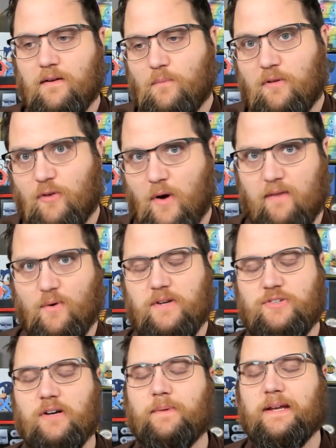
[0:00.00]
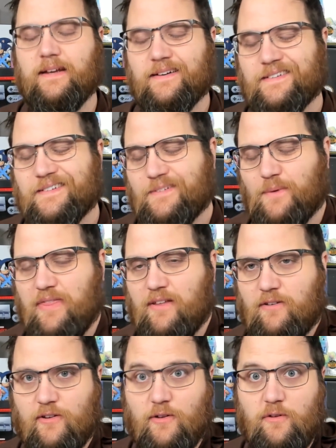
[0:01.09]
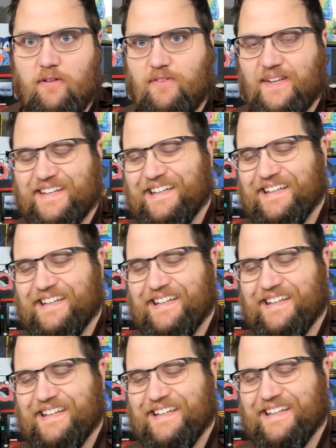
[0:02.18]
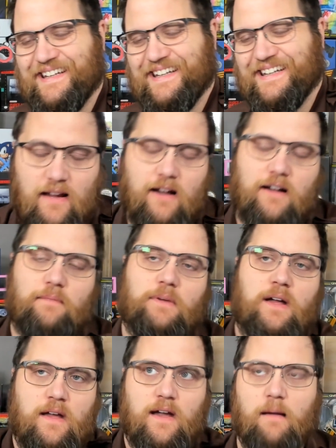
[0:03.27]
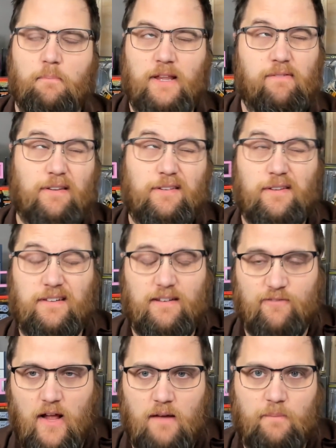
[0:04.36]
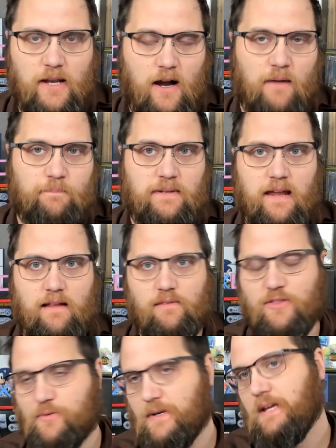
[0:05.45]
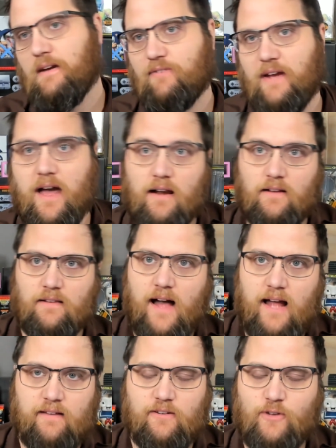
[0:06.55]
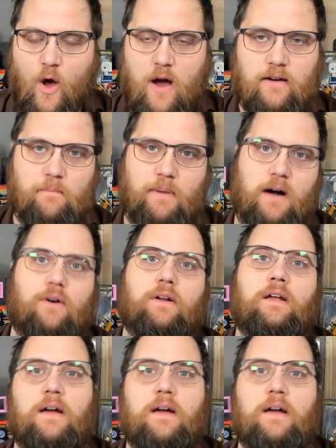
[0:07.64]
What's going on, everyone? Jeremy here with exclusivelygames.com. I believe this is development update 3. I've got a lot to talk about.